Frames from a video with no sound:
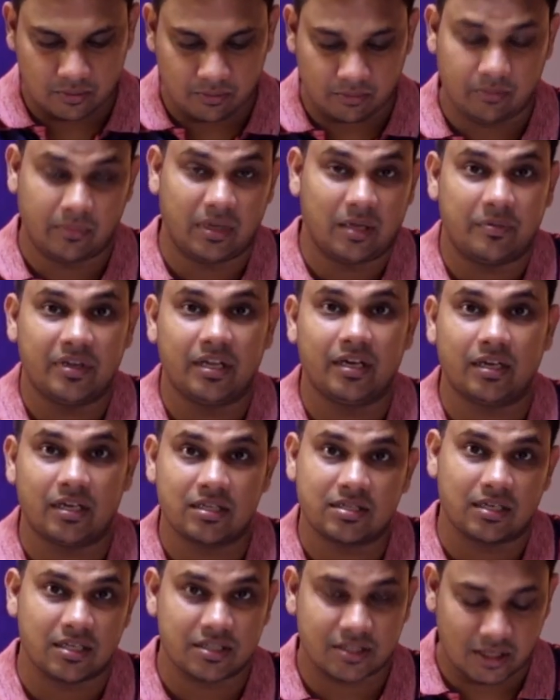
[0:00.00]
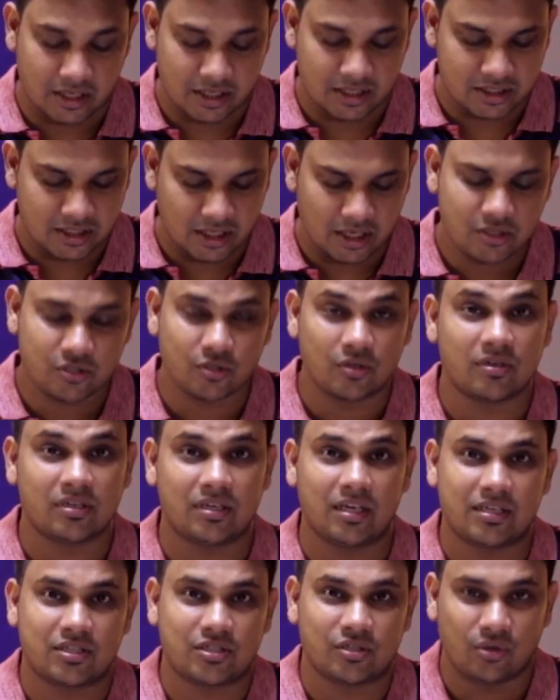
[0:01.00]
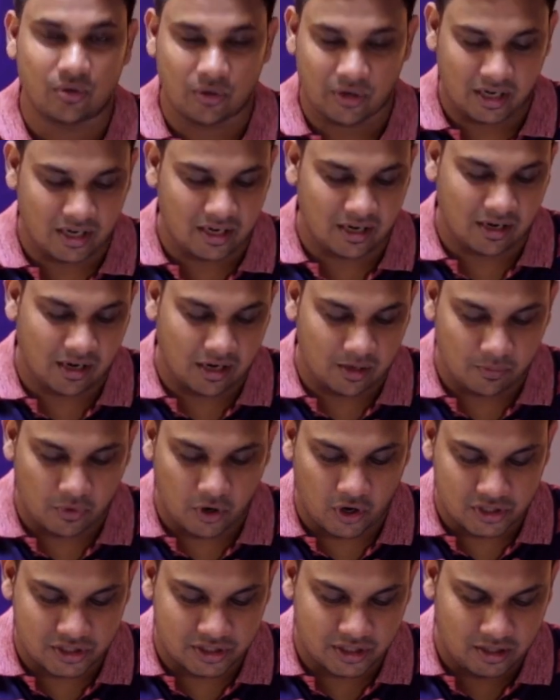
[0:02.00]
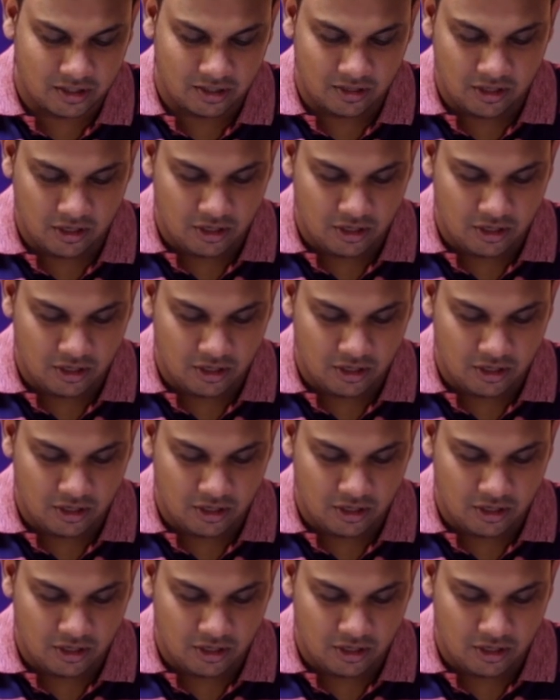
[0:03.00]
Maybe it is listed inside, so let's go ahead and unbox it.